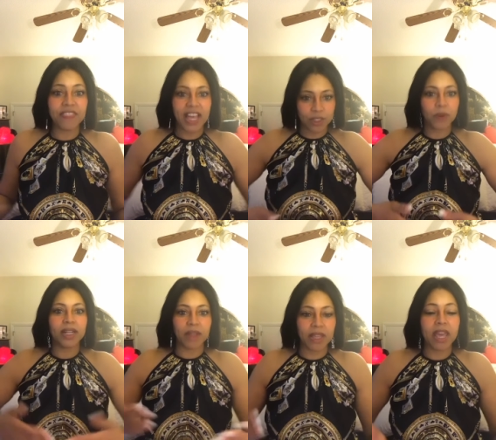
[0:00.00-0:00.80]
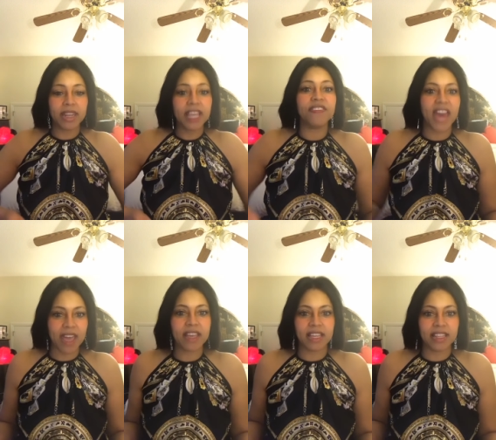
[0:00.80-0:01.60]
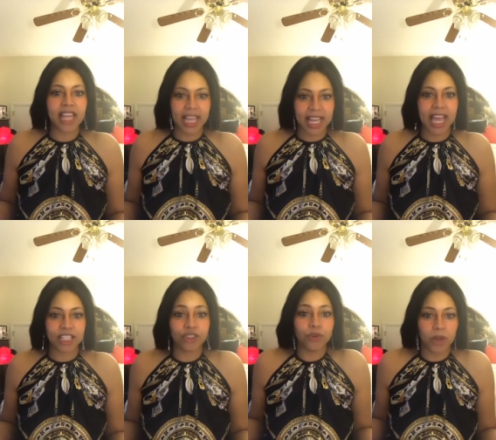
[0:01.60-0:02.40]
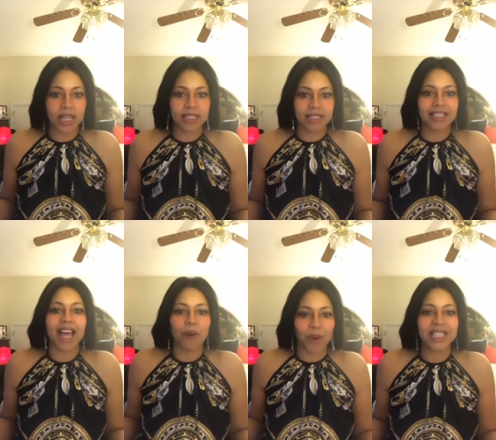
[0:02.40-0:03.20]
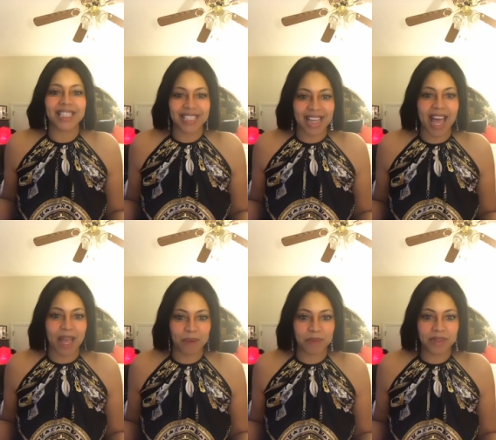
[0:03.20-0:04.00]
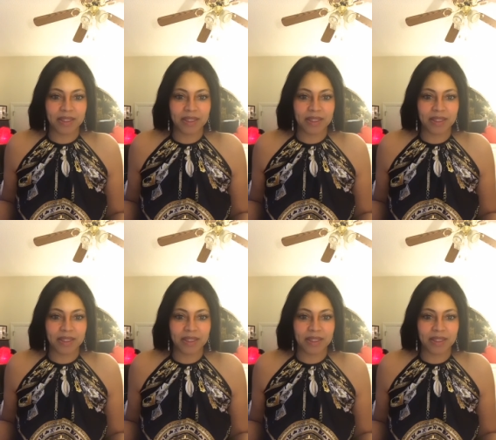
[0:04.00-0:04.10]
and that's what and, and in that in that case you what stop wasting time